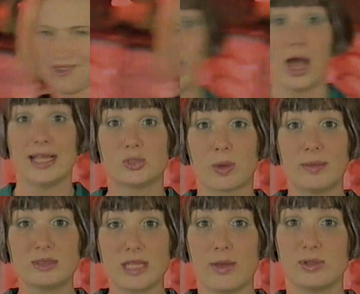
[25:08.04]
I dreamt
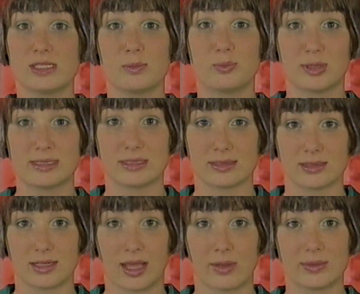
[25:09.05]
I was in prison.
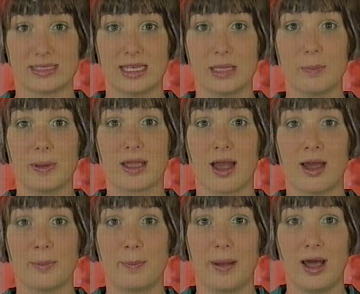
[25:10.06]
I was eating
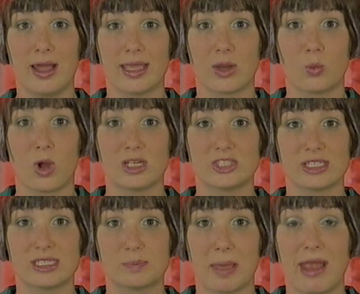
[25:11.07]
pecan pie and watching
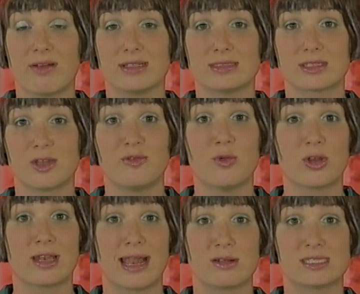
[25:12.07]
as parrots
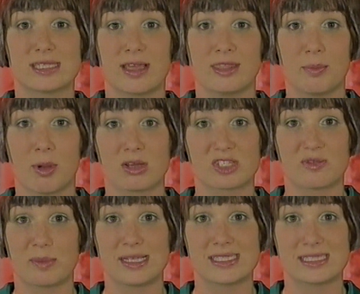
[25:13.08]
cavorted outside the bars of
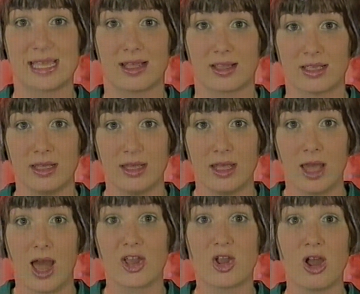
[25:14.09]
my cell.
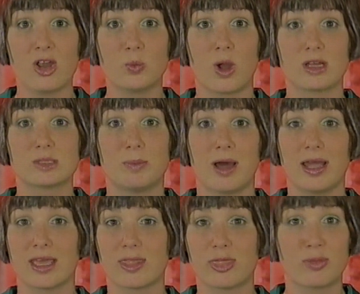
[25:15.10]
A guard walked by
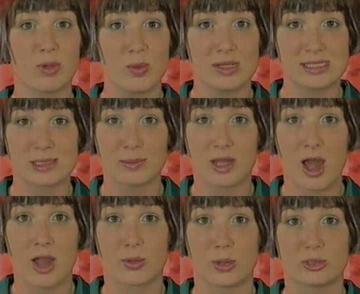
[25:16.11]
and threw in some
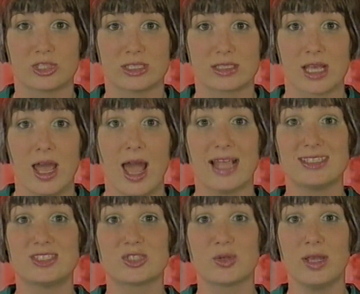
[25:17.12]
cockroaches. I
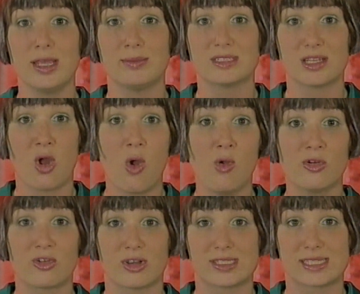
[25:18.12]
screamed in
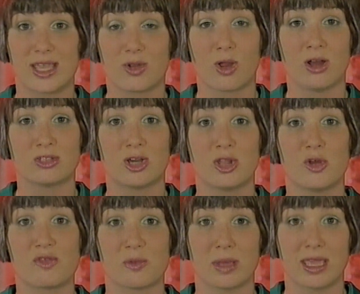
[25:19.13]
horror as they crawled all
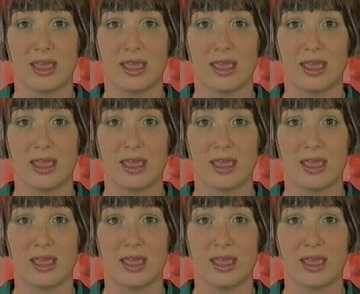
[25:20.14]
over me.